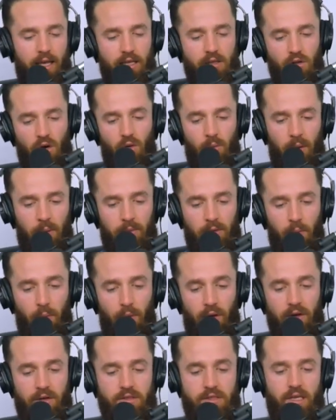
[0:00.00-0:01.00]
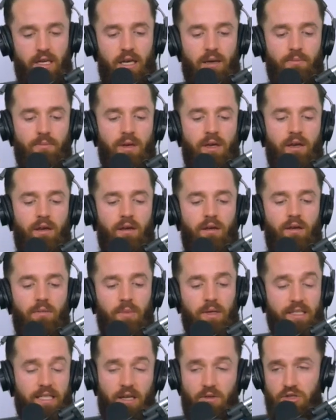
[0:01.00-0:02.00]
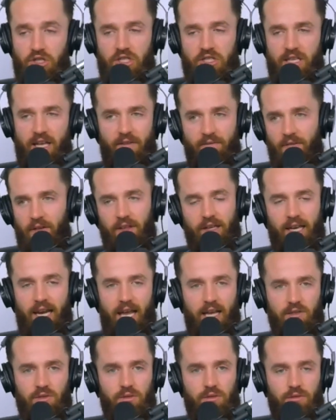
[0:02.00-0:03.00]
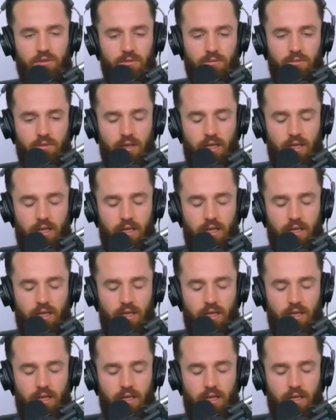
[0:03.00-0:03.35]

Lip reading: Don't remember the player's name because I felt like an asshole.